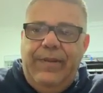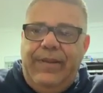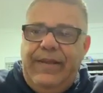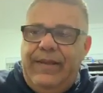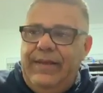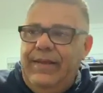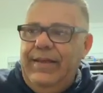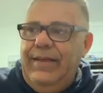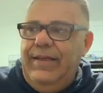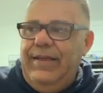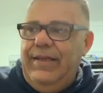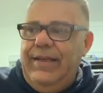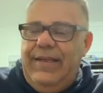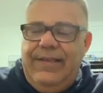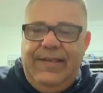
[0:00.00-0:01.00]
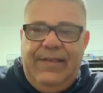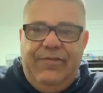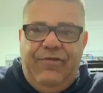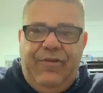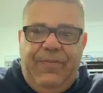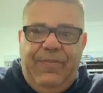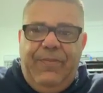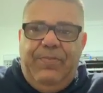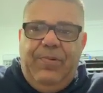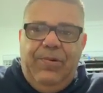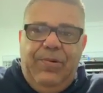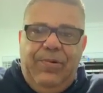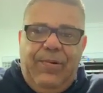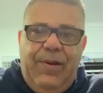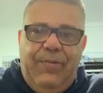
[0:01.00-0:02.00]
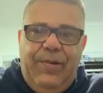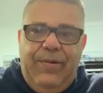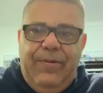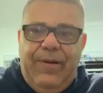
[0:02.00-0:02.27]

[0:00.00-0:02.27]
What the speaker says: that didn't drop the ball while we were